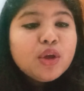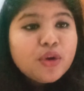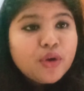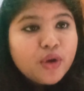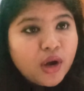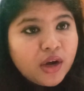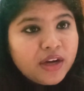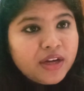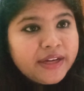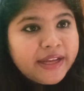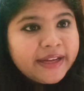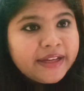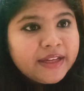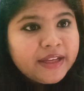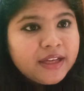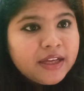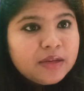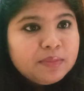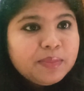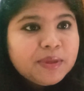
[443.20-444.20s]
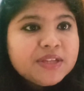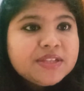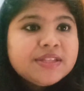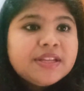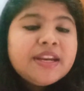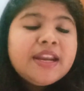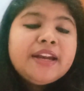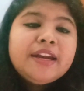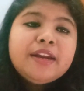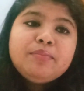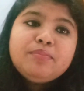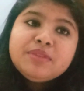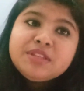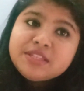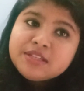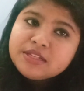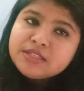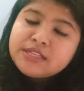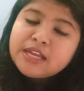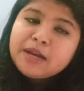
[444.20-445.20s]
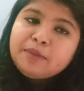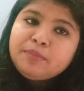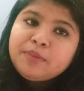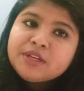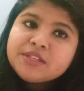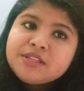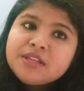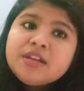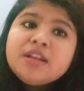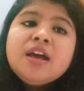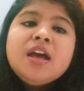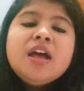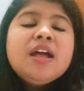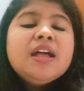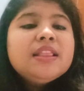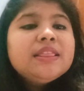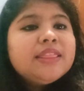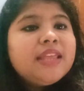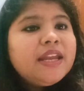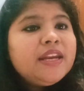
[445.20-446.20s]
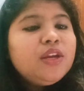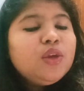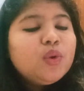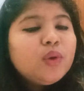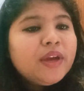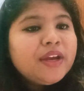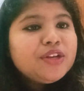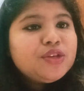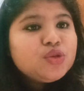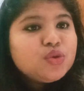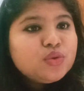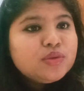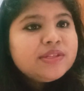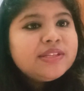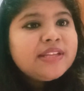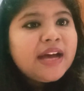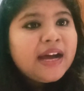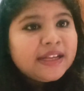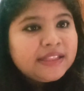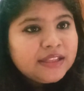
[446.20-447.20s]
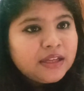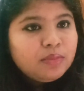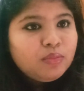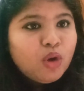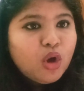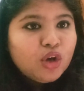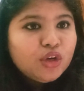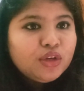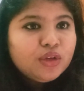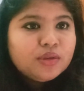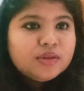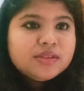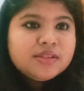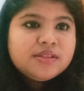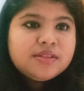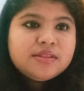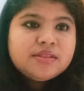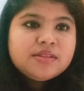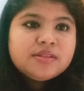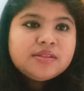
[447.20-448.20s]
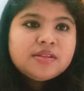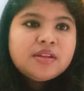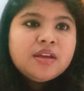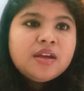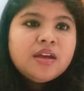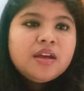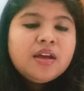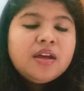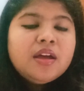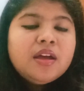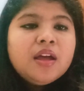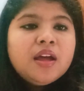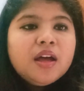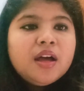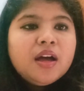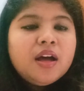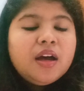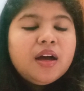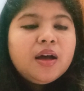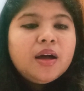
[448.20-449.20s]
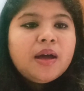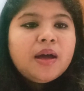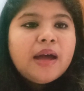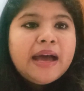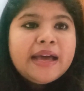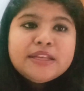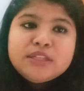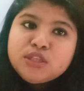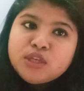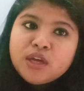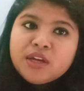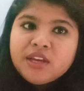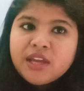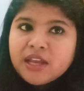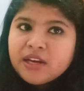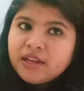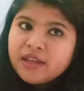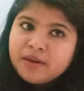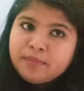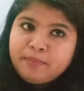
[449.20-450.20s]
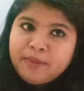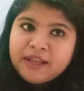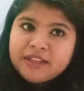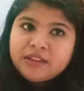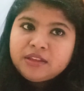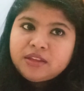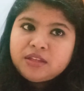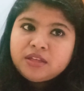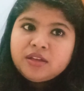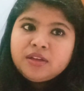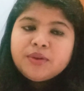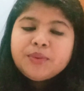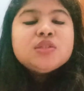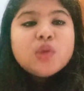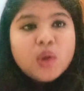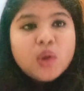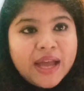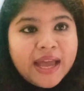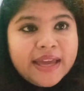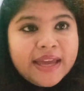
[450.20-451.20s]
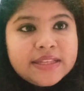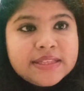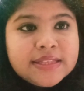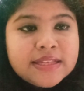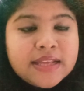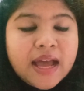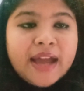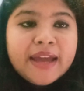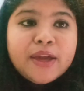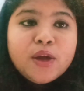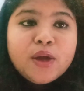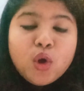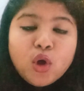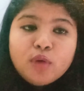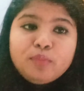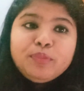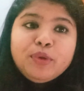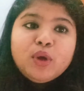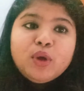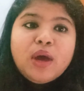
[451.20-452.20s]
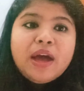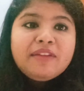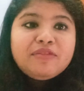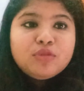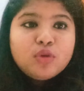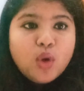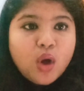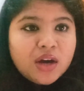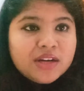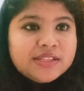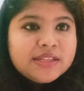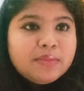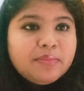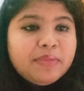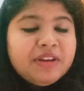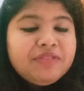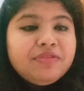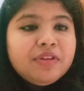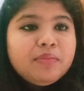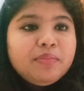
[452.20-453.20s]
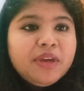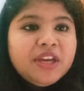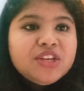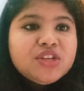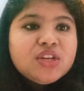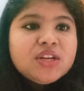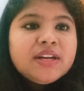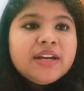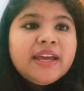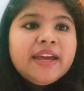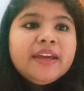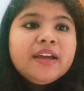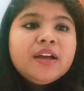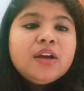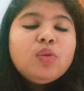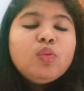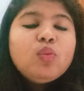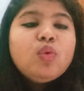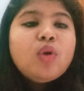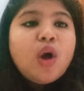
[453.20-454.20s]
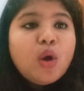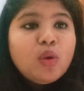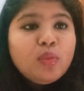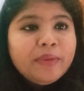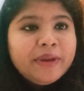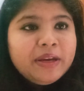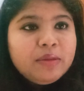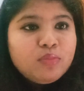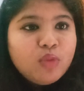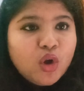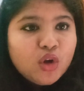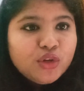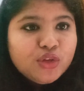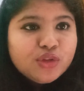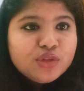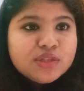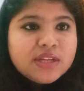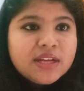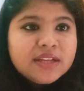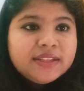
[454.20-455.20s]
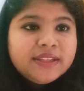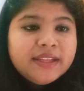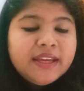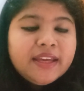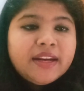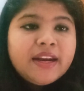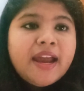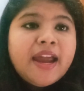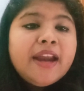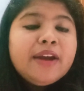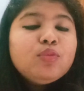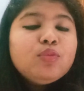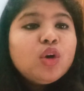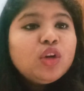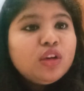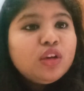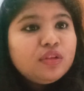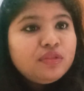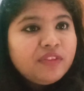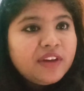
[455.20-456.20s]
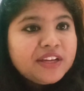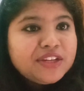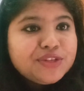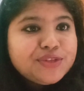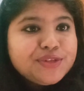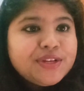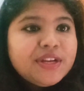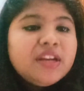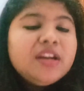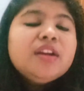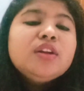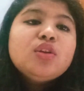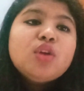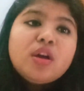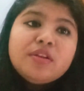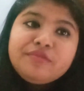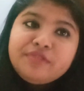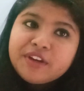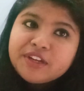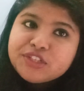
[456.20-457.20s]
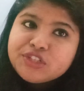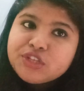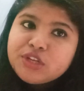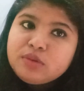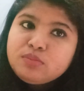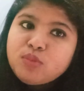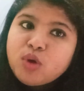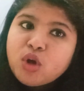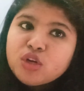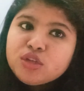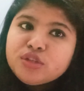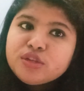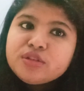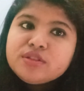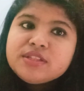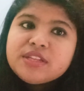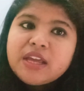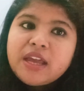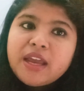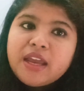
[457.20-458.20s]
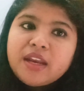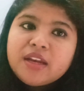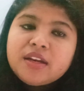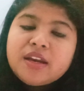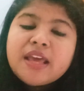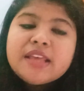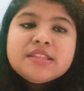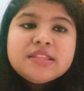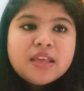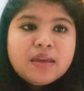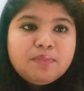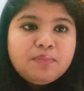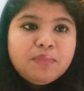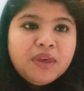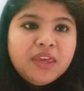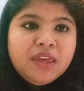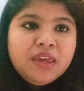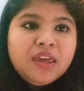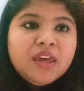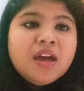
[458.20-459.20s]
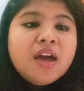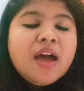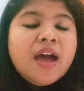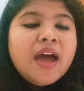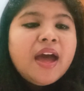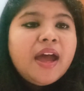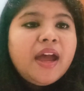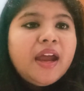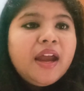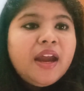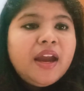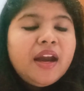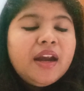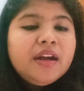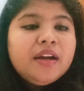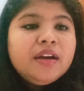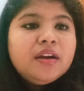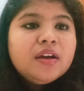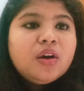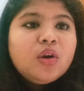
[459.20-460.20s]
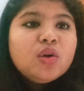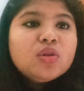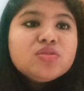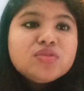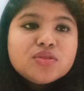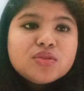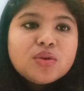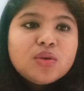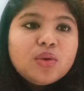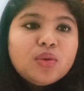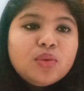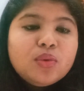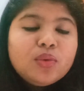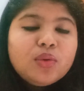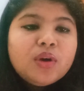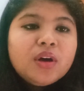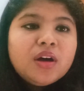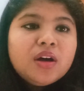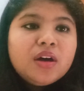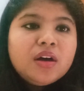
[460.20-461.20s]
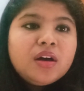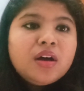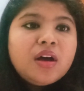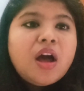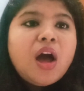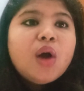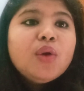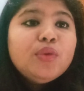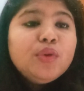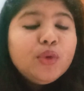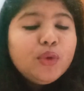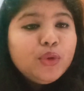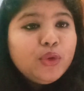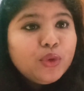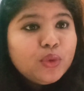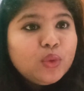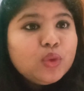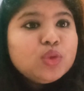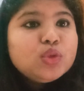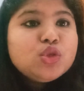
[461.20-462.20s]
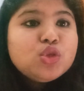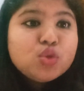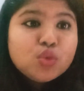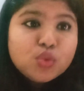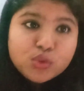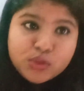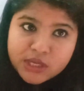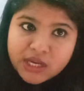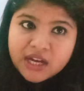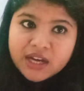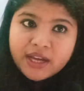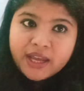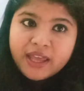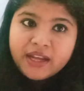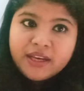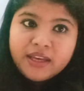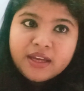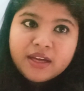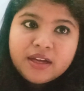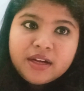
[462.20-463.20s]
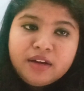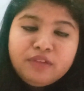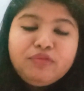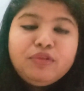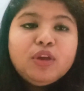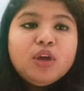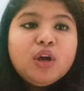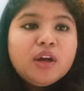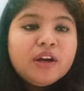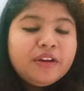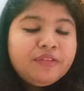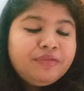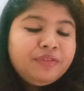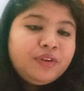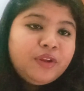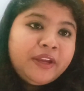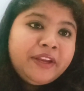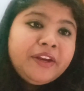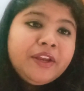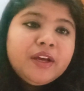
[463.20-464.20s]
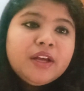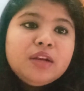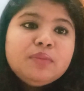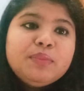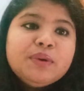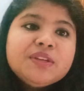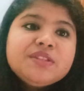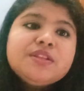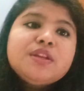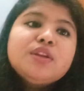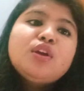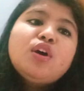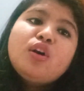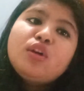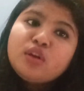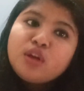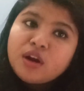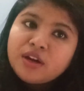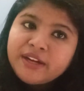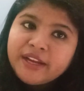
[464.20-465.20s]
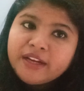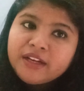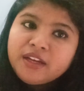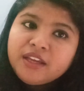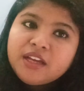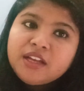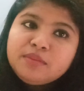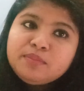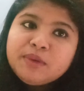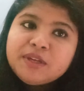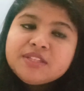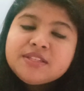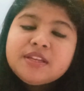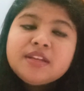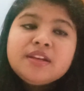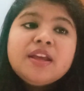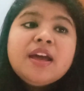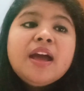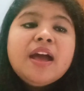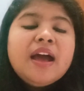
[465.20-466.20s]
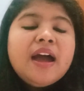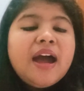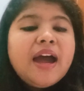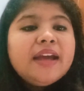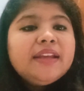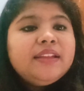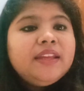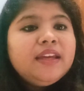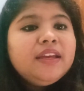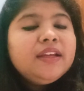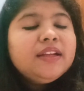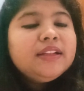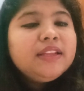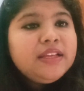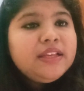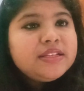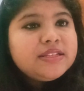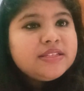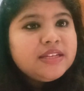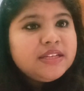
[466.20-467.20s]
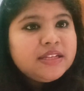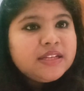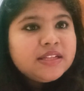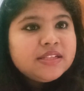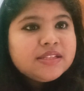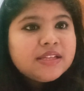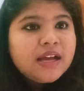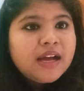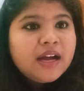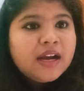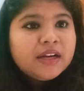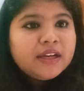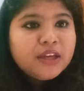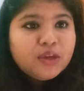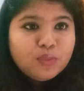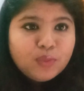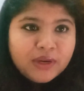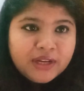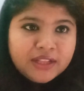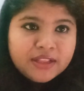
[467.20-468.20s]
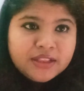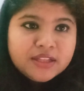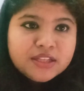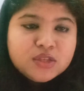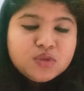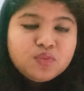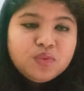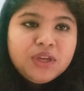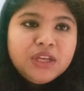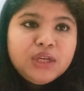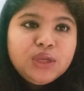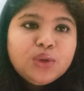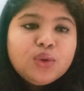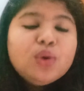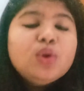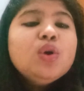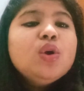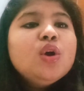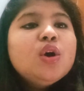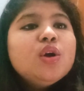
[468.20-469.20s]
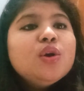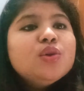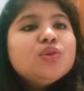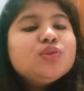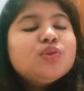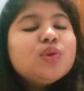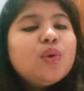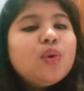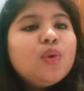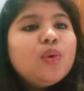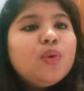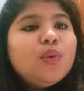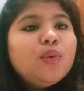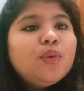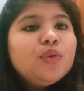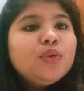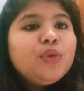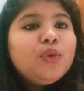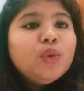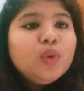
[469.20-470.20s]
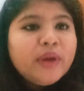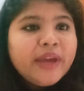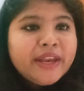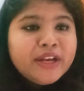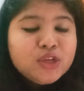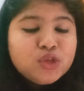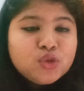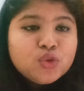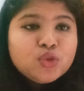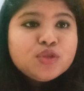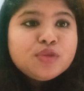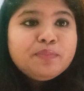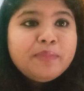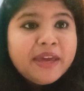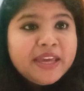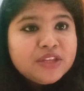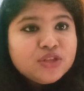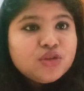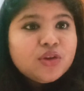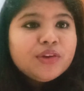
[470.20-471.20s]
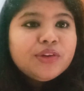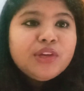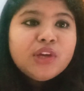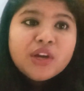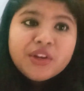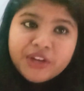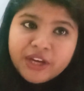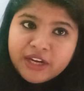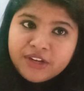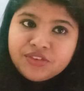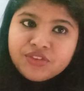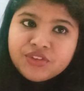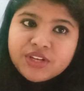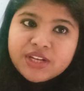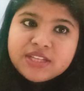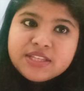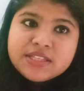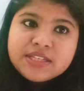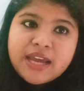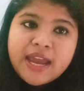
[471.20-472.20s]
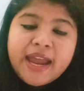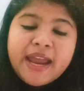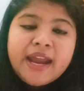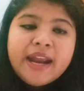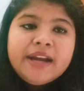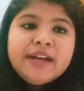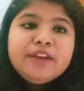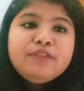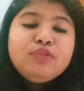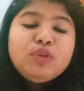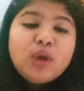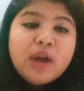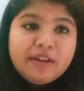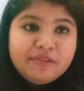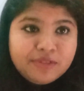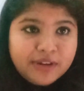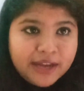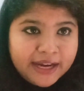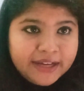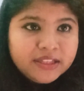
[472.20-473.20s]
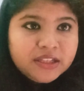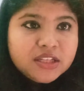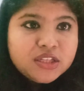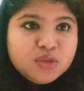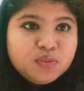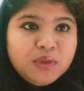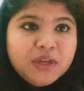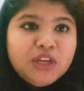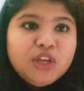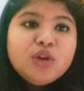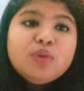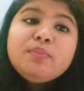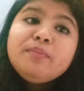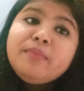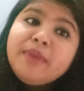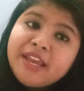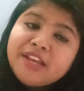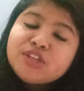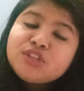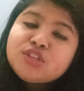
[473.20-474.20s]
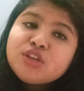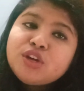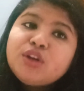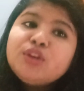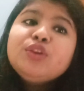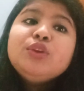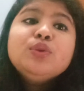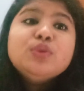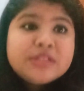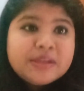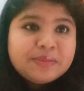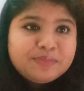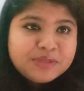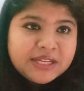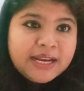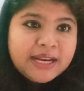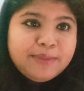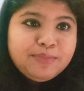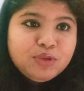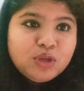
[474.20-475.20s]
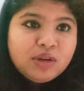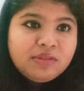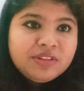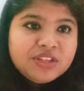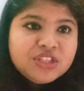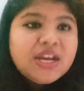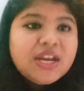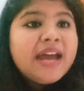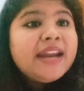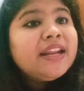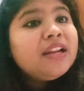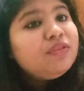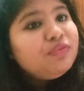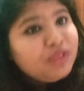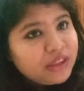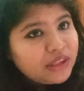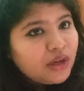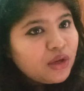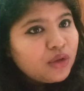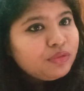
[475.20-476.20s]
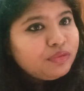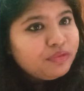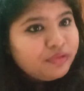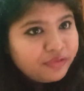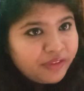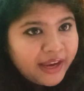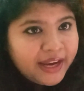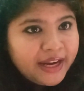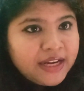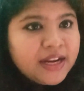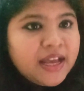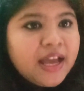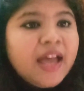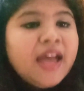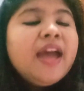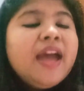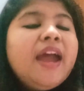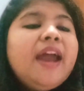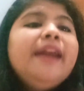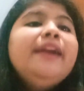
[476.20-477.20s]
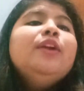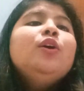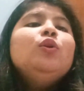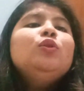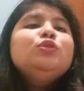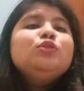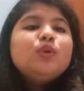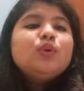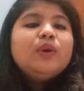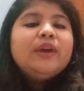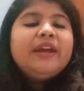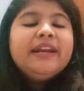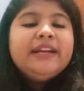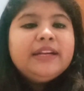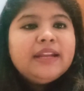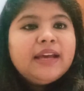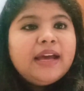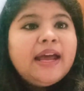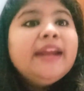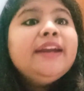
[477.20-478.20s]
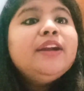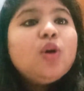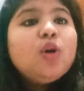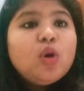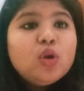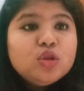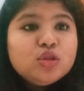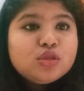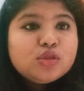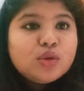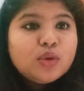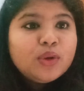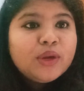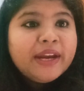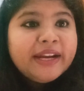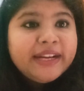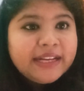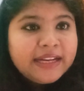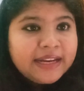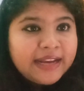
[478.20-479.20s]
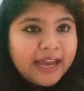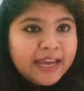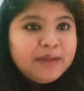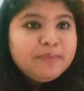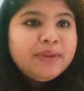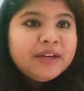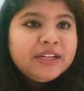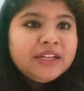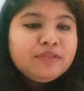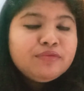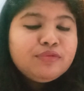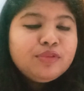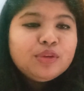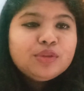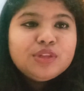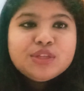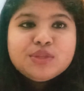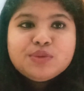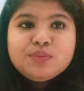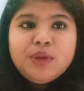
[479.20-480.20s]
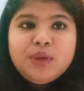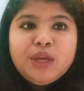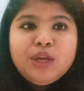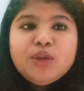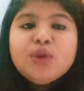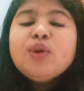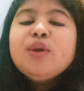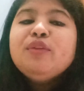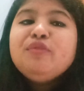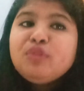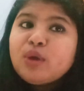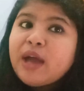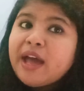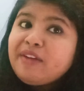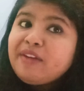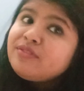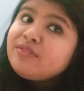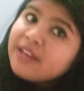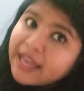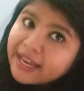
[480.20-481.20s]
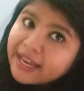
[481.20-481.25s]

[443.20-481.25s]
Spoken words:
non-technical person and a business side person, then you can choose the other modules as your career path. So guys, I hope you have got some information like how many modules are there and what are functional and non-functional modules in SAP, and also how do you choose your career if you are a technical person or non-technical person. I think these details are given in this video, so you can choose based on your interest. And if you have liked this video, make sure you subscribe to our channel without fail, and also hit a like button for this video if you have